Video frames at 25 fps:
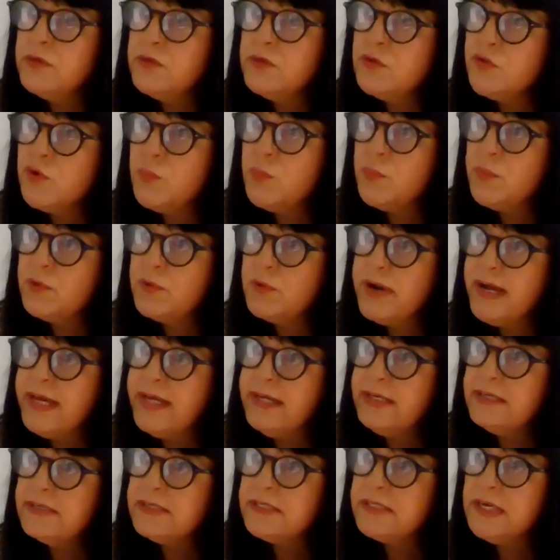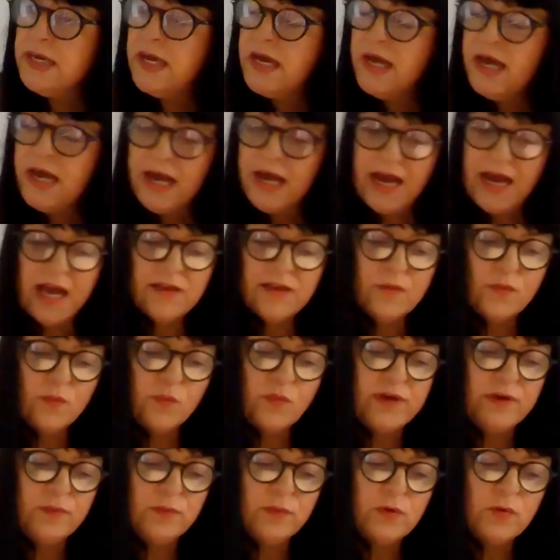should operate. And
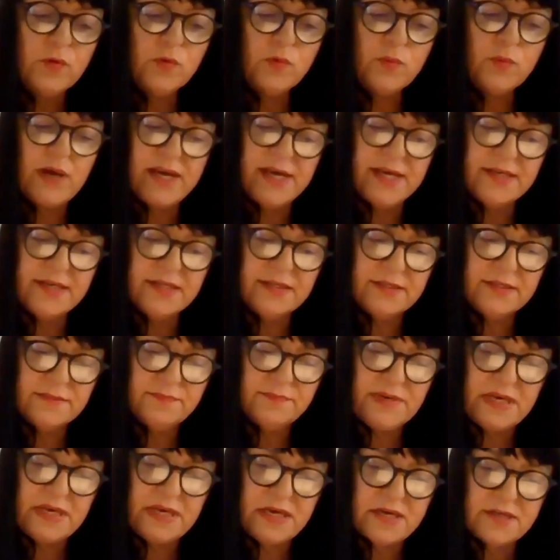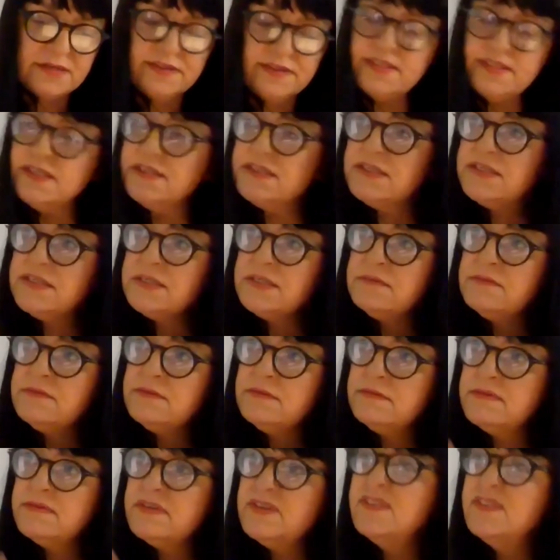we will always be
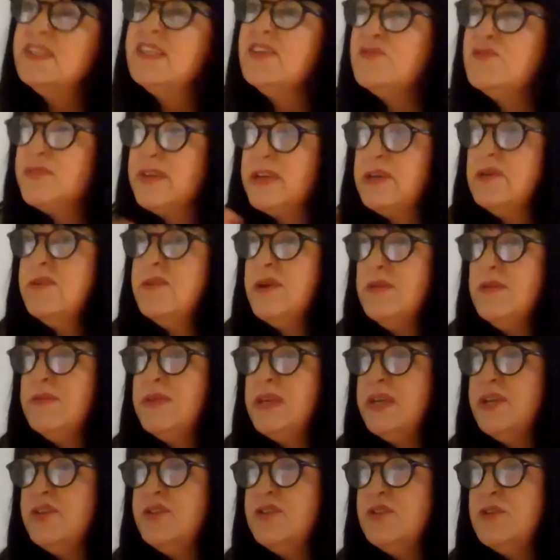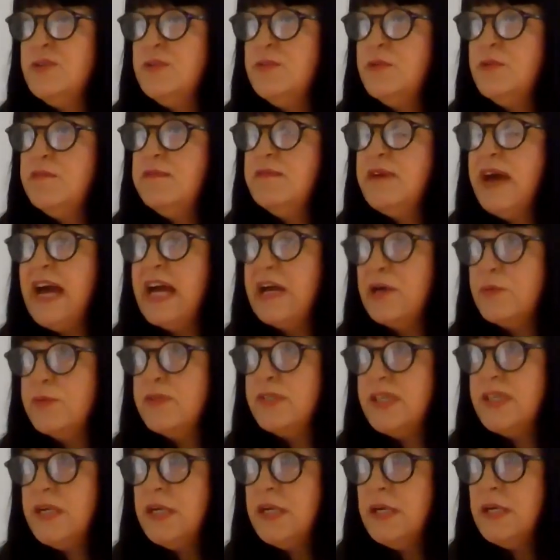considering, you know, the issue of
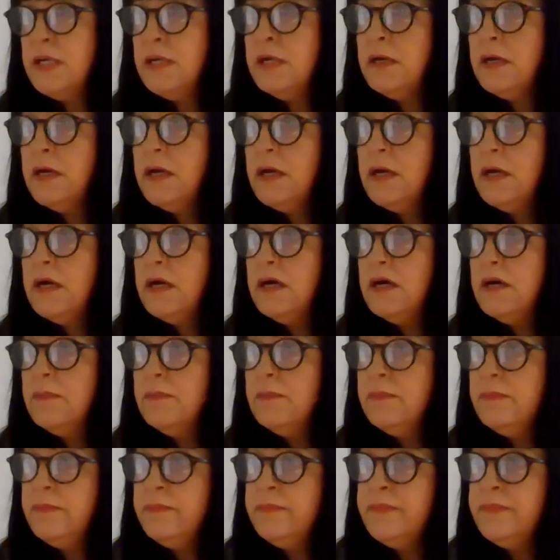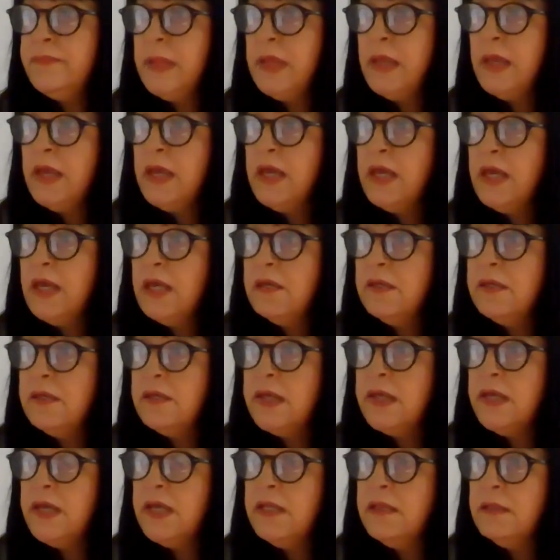equity
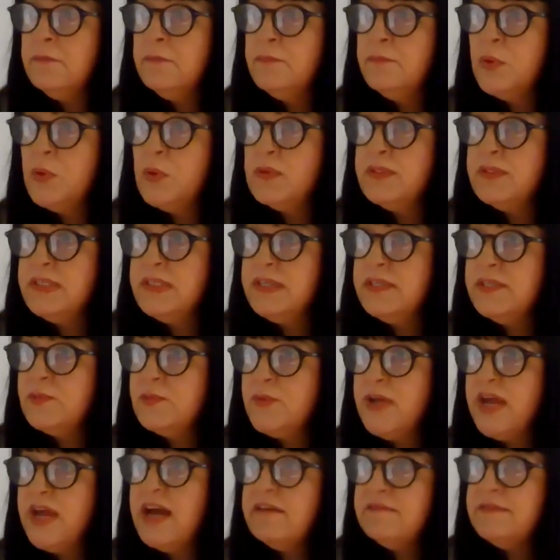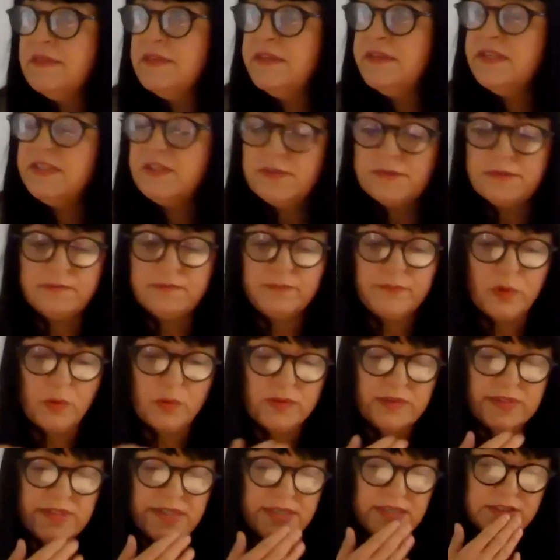in policy, as we have in this
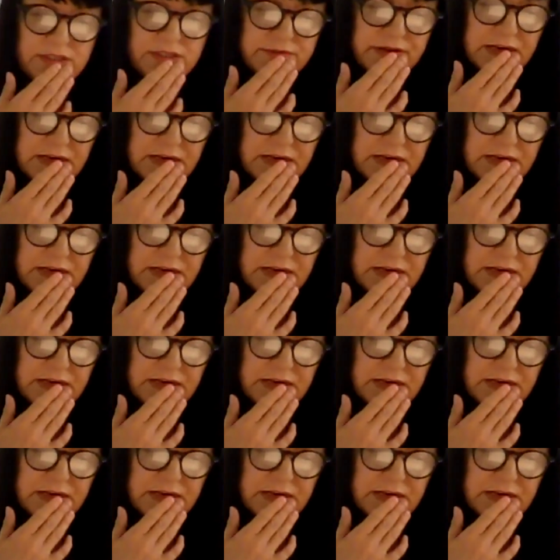policy